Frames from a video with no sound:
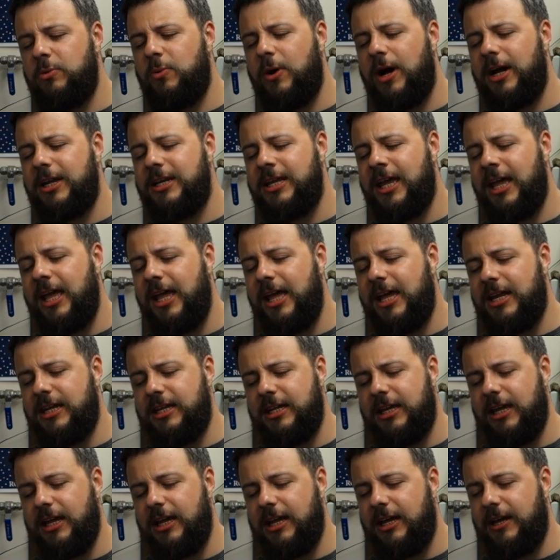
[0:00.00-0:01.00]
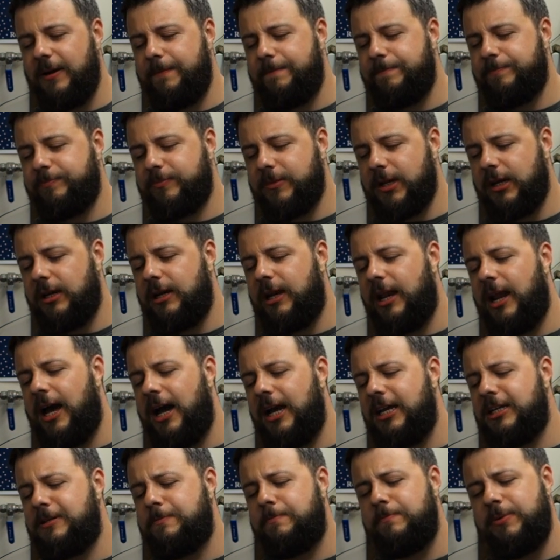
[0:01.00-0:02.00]
white head,
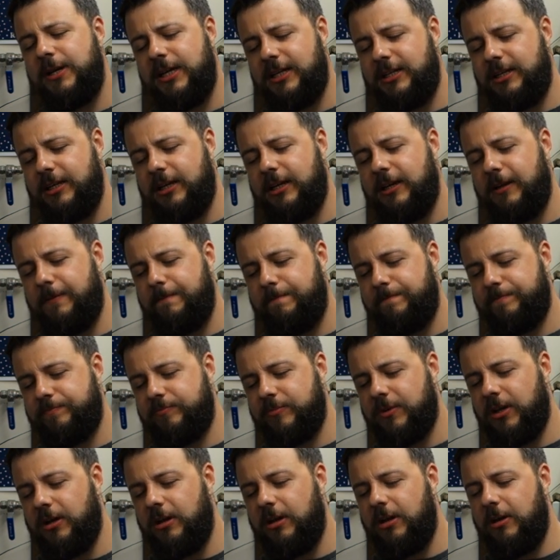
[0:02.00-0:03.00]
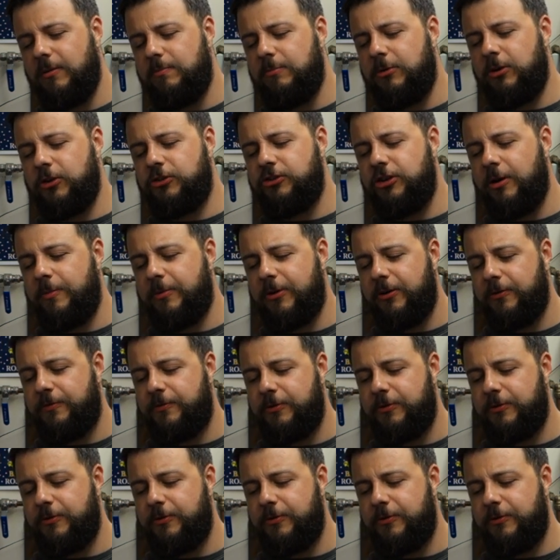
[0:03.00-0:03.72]
light bitter, more tropical